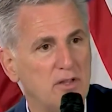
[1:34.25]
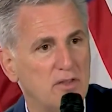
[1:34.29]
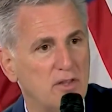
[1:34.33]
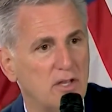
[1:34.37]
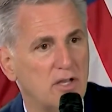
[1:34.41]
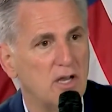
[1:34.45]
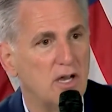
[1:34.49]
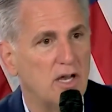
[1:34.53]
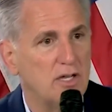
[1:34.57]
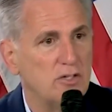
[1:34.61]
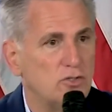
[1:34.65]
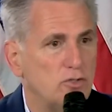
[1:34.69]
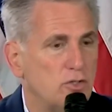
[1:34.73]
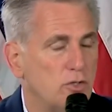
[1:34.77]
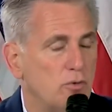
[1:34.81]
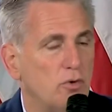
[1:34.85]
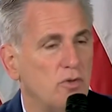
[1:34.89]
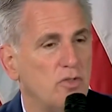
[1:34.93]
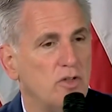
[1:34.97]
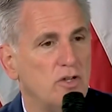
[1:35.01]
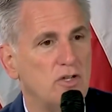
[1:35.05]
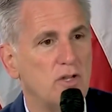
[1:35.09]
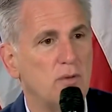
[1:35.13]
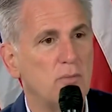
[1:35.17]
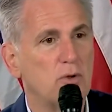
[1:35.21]
in the country where
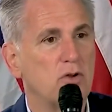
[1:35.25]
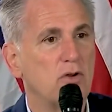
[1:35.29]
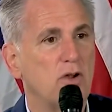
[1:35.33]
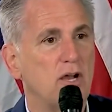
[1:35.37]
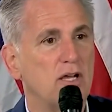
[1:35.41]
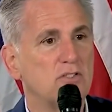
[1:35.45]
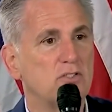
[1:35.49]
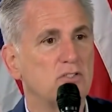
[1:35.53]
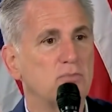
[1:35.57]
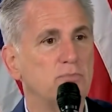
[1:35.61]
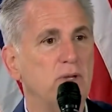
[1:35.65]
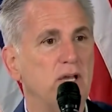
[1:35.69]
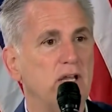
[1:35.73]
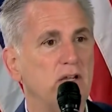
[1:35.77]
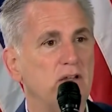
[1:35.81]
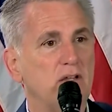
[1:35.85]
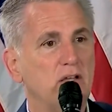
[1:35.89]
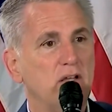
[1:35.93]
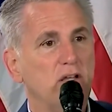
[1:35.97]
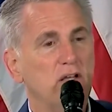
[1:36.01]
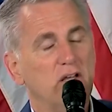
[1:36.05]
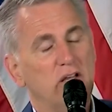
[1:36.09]
the Democrats spent